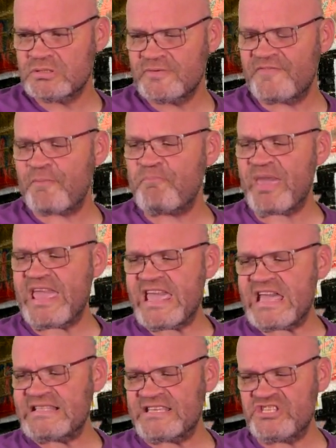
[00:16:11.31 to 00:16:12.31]
with a
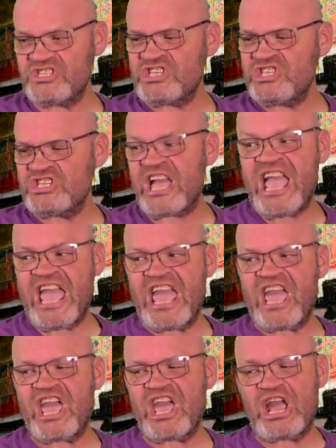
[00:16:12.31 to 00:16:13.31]
beard and ginger
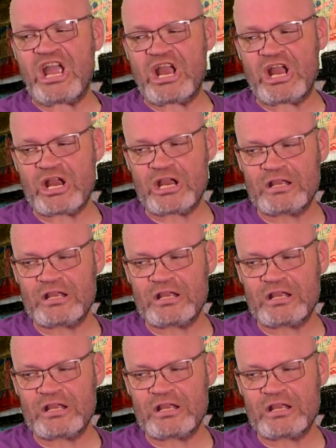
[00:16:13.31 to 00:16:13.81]
hair.